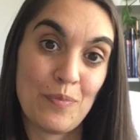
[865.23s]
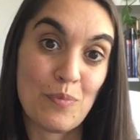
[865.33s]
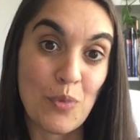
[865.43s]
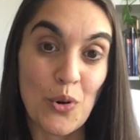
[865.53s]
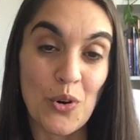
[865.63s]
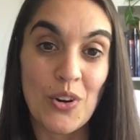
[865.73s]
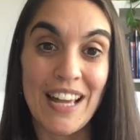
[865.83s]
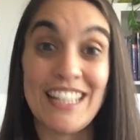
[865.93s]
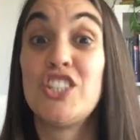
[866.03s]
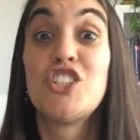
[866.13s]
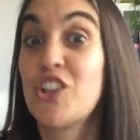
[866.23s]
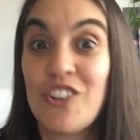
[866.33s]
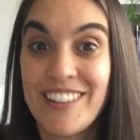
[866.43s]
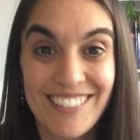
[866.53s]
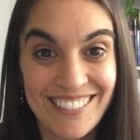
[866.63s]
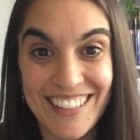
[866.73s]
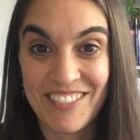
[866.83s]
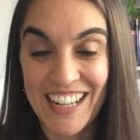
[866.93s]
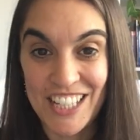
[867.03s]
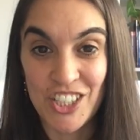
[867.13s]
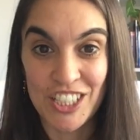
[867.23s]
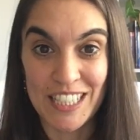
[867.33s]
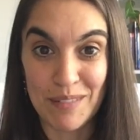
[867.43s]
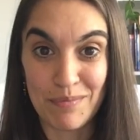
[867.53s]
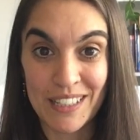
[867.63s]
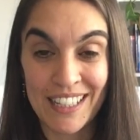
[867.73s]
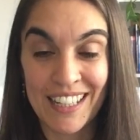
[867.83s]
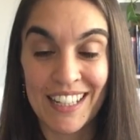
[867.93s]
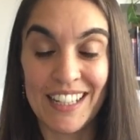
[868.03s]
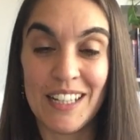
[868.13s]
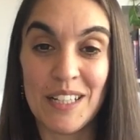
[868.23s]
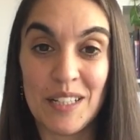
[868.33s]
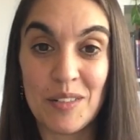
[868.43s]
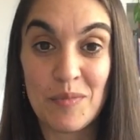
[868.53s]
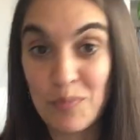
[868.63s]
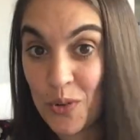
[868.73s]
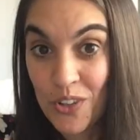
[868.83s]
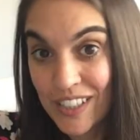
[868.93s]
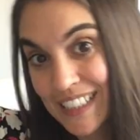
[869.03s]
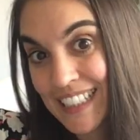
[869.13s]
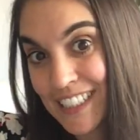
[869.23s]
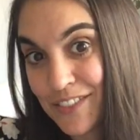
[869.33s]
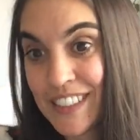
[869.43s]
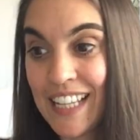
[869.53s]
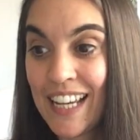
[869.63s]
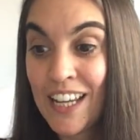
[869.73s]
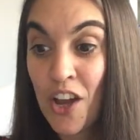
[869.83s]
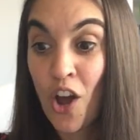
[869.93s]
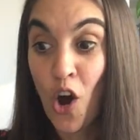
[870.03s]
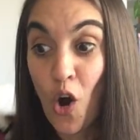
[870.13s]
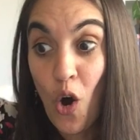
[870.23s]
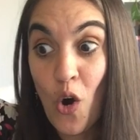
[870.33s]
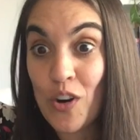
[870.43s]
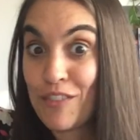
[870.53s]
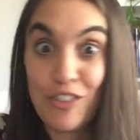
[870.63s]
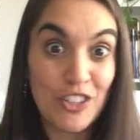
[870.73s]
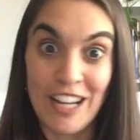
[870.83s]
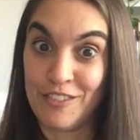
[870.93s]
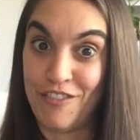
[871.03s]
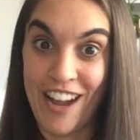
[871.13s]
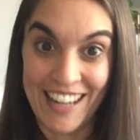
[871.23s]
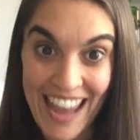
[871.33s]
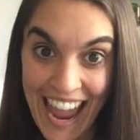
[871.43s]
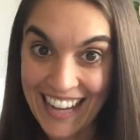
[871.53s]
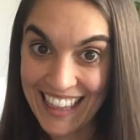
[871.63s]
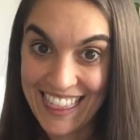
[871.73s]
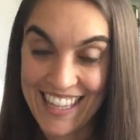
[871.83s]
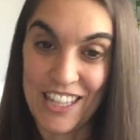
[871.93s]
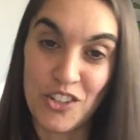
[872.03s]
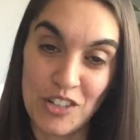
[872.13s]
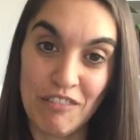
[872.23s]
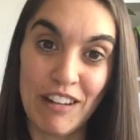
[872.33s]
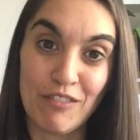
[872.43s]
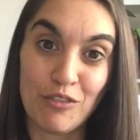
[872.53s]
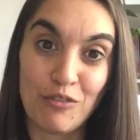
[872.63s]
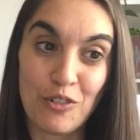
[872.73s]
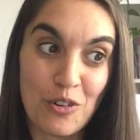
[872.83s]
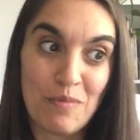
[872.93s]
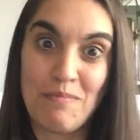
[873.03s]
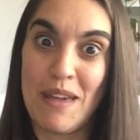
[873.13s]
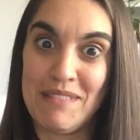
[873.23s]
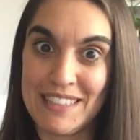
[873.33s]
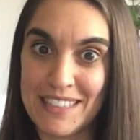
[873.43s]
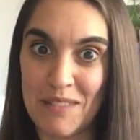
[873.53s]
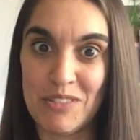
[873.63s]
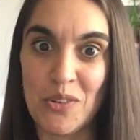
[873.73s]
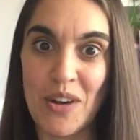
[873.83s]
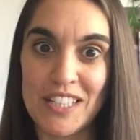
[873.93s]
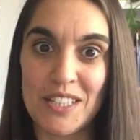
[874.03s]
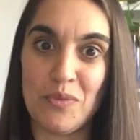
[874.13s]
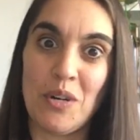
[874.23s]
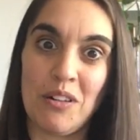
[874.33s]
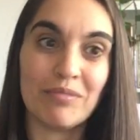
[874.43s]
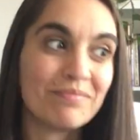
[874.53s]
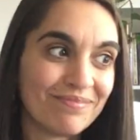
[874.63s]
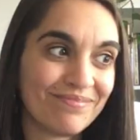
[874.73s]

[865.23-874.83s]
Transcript: more, and enjoy that relationship more at the end of the day. Or if you can't find anything you're grateful for, maybe it's time to question, well,